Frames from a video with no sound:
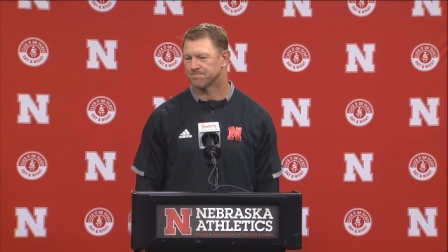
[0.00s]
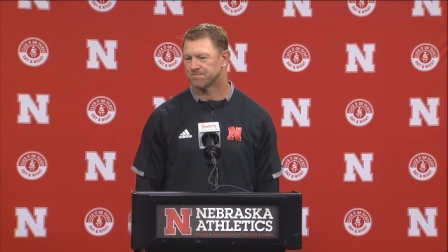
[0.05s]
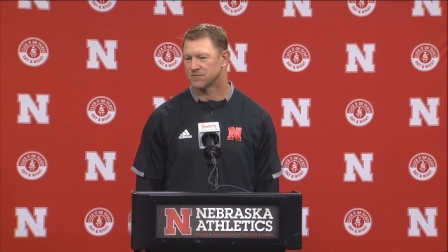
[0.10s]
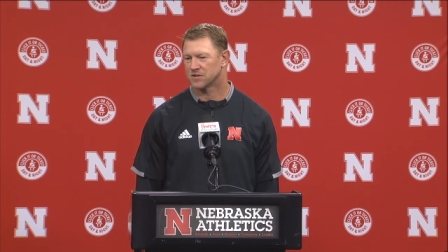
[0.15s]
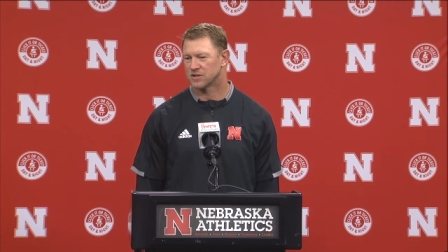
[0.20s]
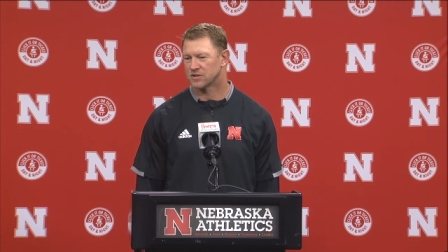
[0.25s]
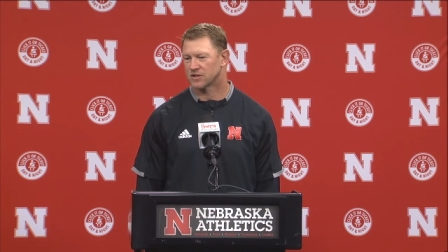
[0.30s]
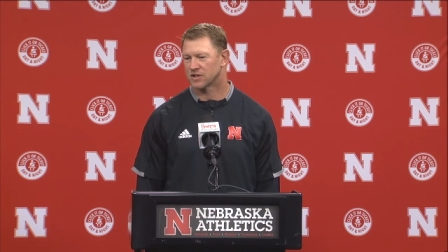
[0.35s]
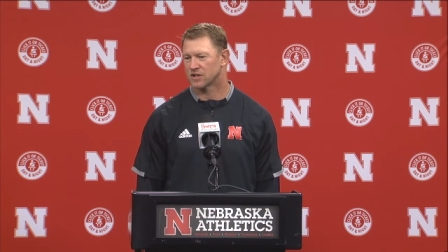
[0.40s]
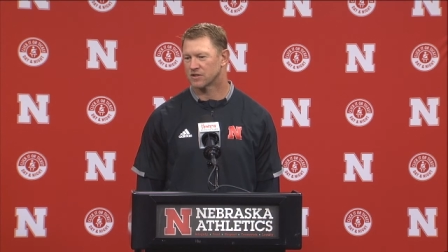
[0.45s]

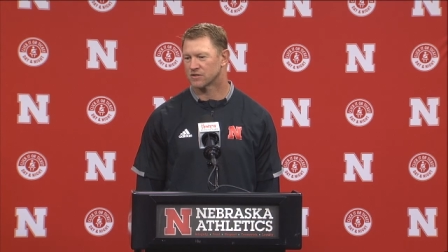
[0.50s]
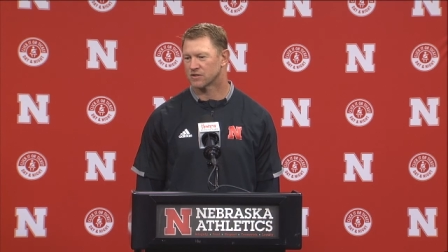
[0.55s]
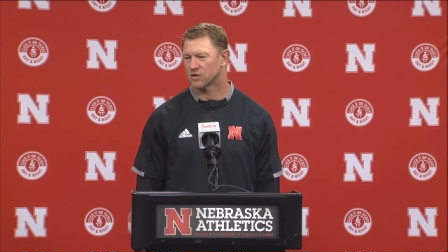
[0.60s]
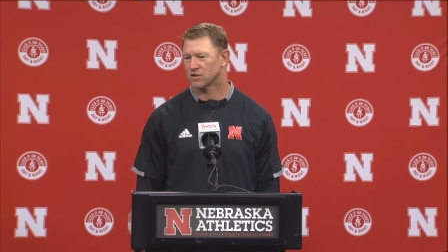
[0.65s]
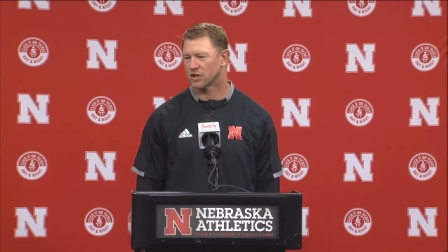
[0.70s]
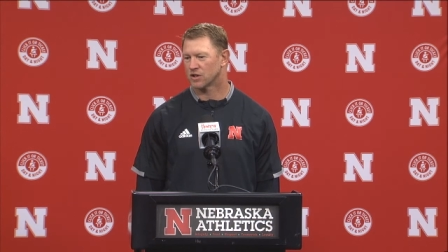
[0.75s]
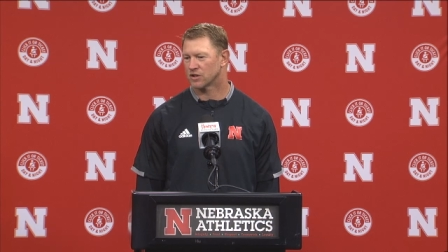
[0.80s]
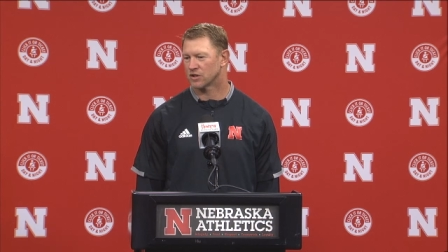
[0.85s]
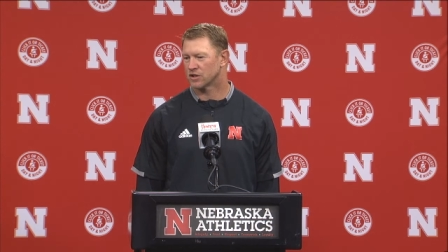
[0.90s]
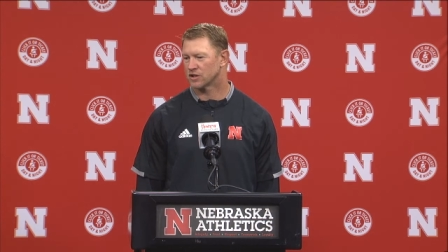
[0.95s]
these guys know
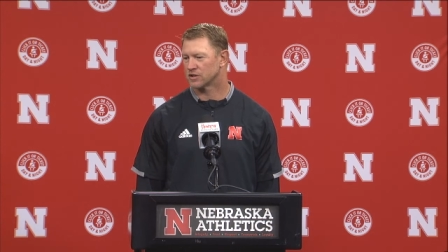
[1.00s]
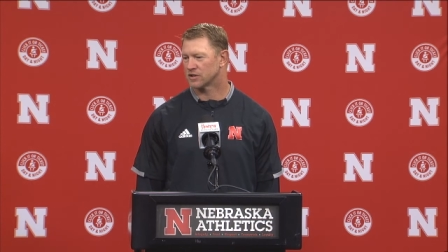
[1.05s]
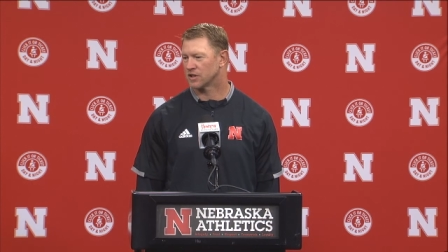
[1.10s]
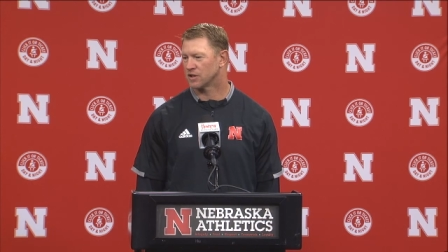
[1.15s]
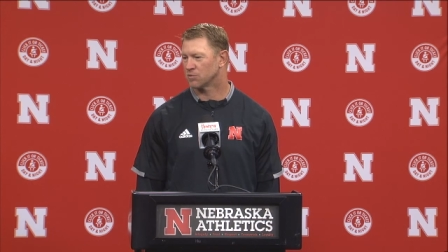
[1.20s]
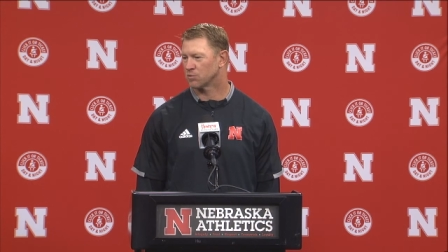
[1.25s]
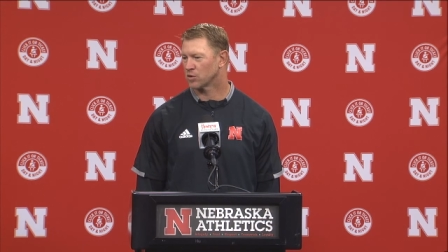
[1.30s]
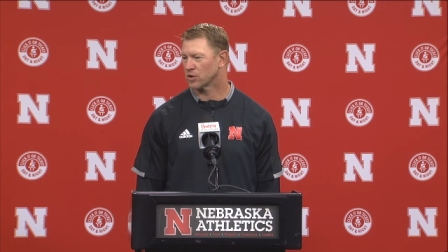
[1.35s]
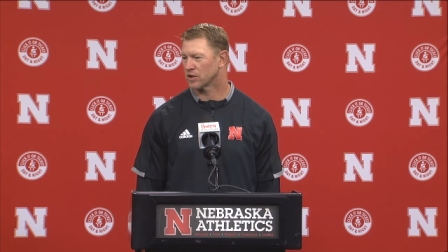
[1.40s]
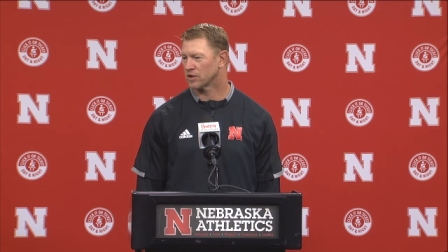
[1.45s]
how good a
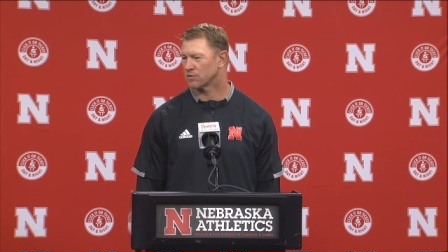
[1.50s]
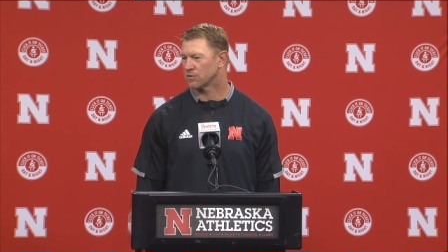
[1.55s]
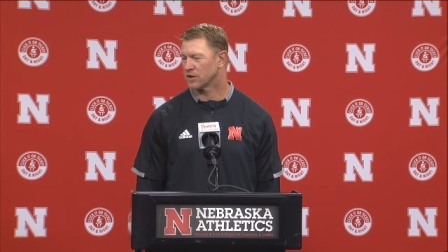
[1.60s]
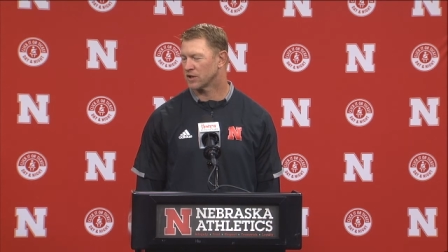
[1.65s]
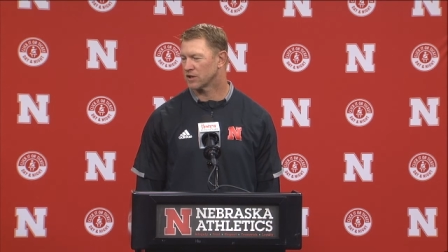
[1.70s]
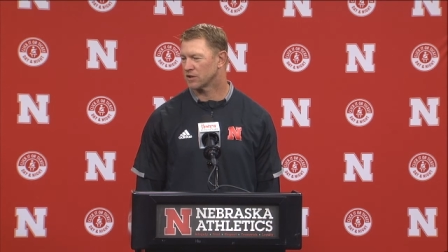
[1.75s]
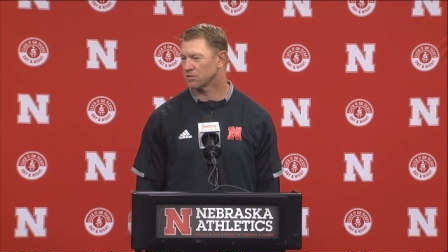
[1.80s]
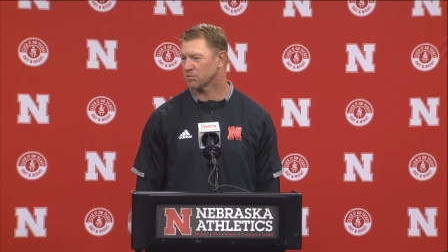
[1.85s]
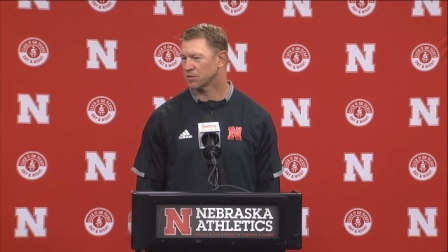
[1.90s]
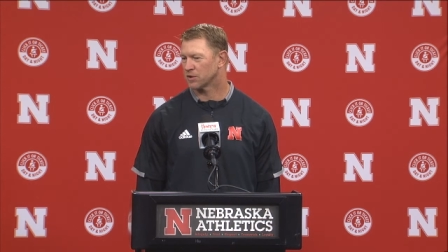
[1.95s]
team we're getting
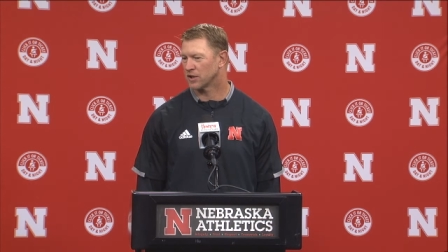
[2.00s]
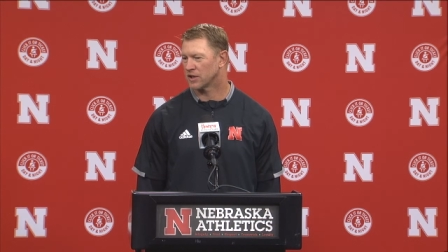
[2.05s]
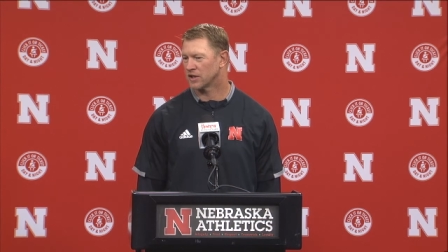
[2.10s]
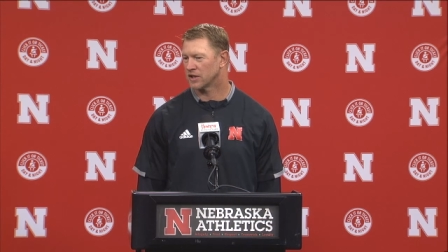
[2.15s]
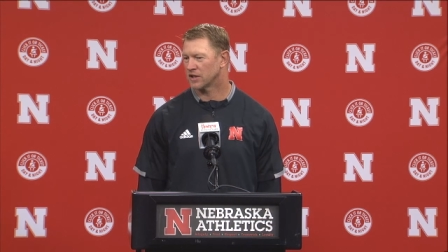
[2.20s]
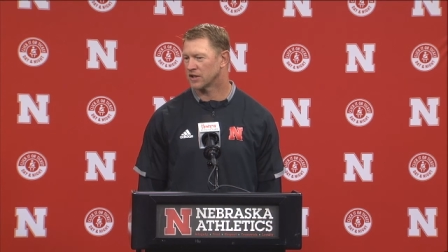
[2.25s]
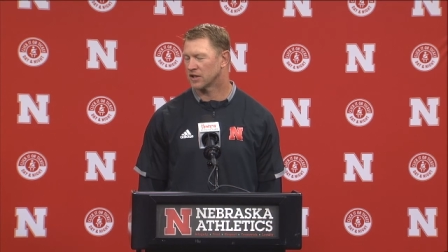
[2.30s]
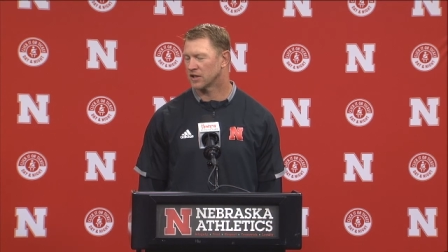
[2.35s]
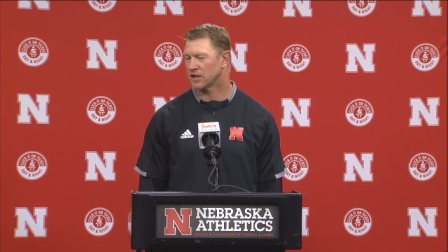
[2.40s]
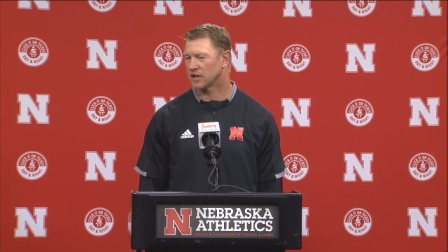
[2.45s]
ready to
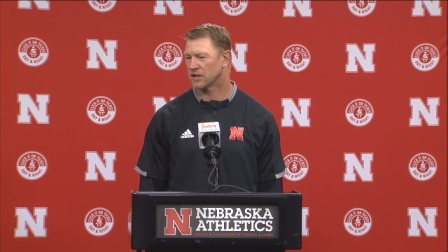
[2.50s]
play, and,